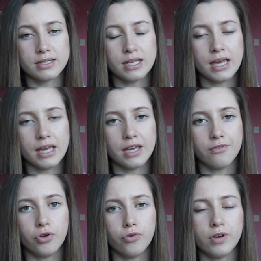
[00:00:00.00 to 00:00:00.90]
C
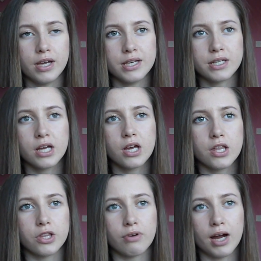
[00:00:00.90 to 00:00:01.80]
if you feed
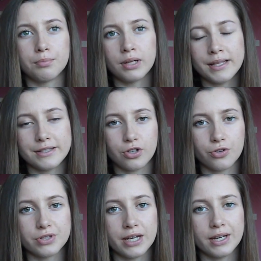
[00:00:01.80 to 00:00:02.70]
the right plants
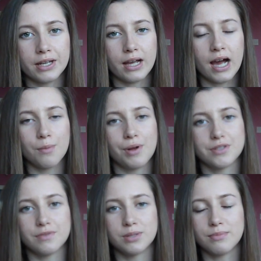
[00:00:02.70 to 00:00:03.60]
containing high amounts
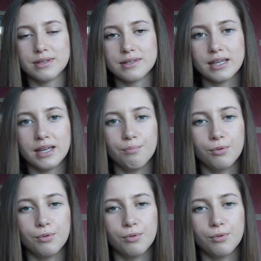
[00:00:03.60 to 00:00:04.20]
of vitamin C.